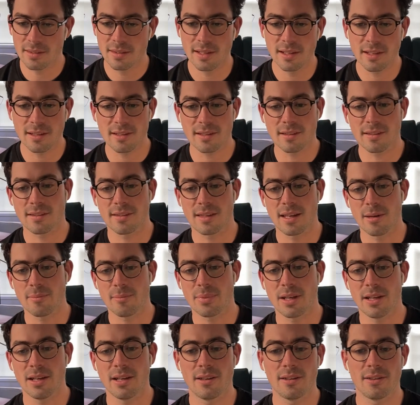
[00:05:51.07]
think that
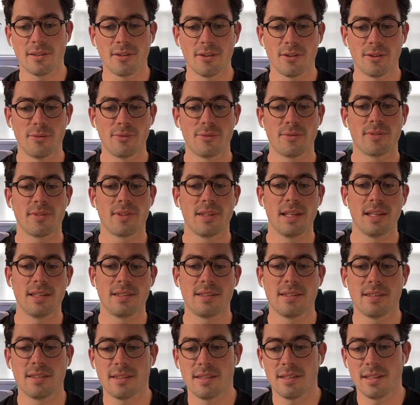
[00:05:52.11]
part of
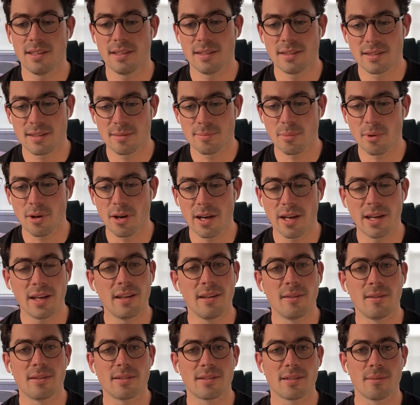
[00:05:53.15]
it's
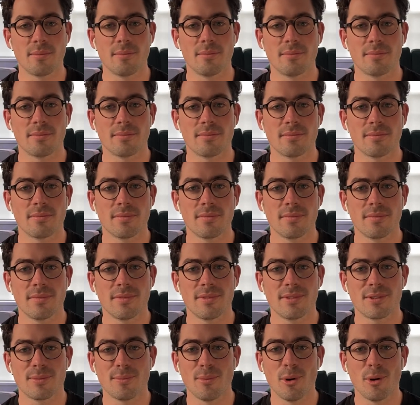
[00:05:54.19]
inspired some
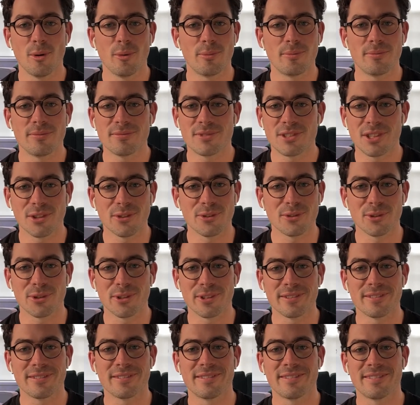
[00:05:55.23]
small
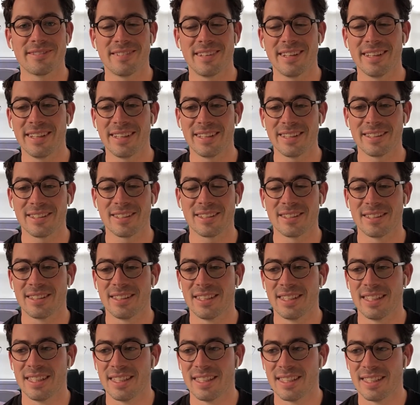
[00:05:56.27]
children. I think
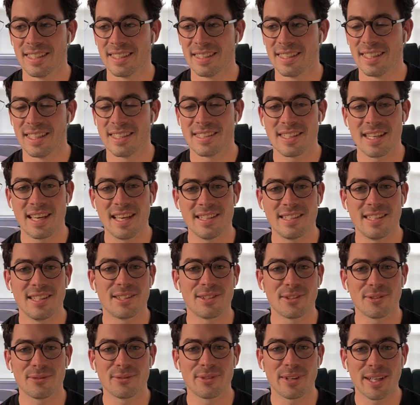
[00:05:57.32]
it's easy
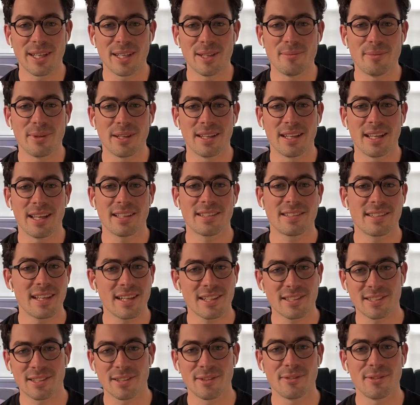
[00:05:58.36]
to read, but that's
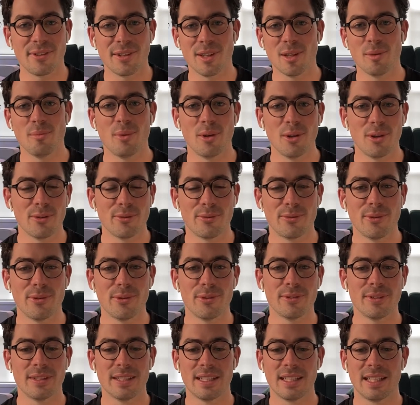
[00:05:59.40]
actually really
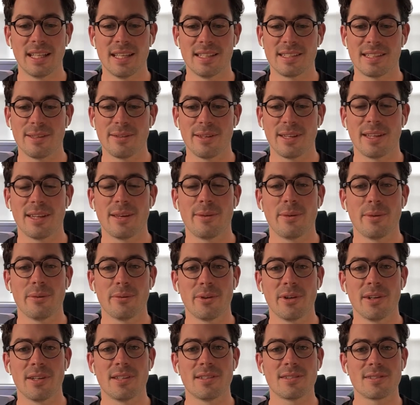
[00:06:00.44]
beautiful and something that we're
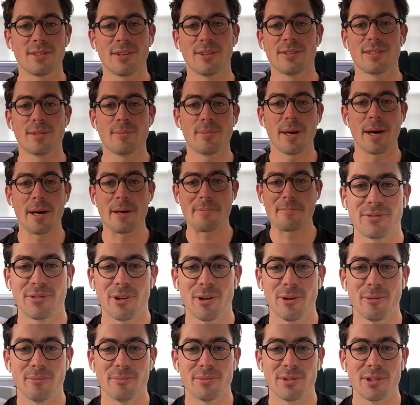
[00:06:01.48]
really stoked about. From